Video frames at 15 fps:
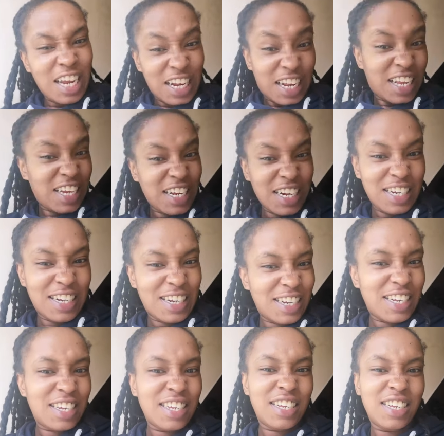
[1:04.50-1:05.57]
in
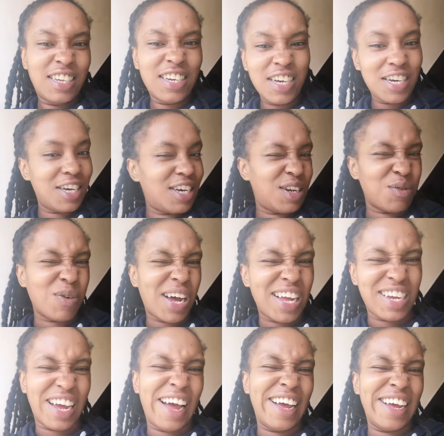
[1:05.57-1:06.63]
England heard a
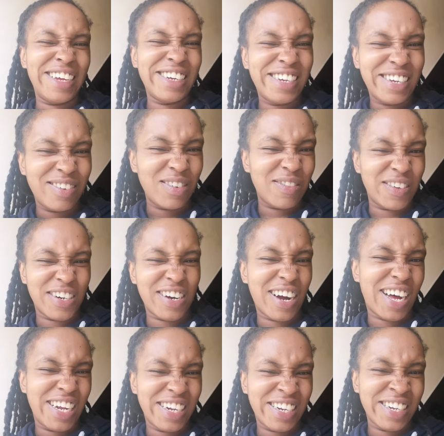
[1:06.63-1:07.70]
white guy with a
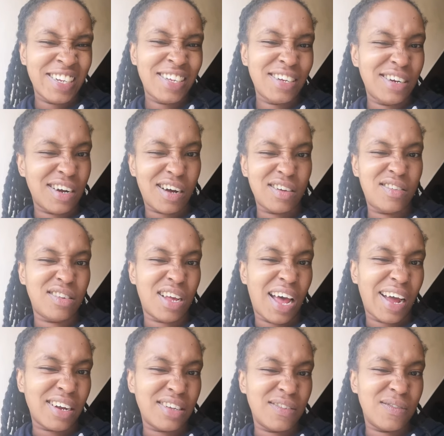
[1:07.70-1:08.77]
gun go out to
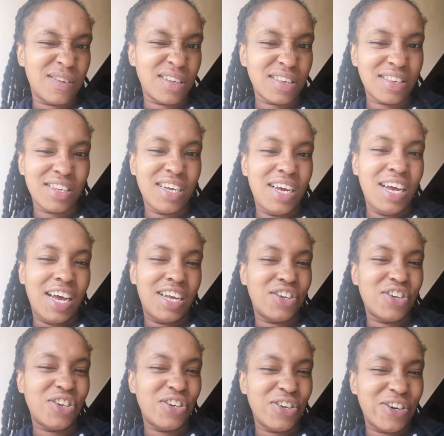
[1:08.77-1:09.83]
an activist
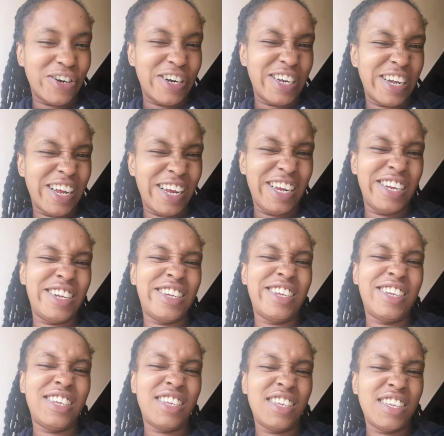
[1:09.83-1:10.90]
and shoot her in the
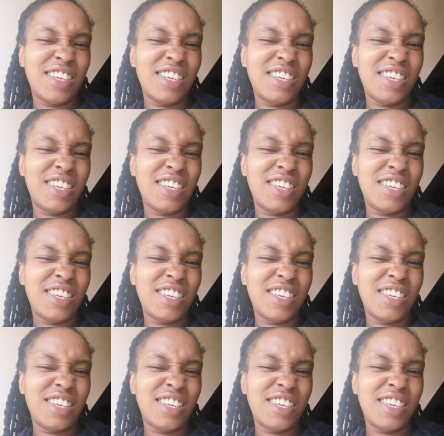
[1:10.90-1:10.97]
head.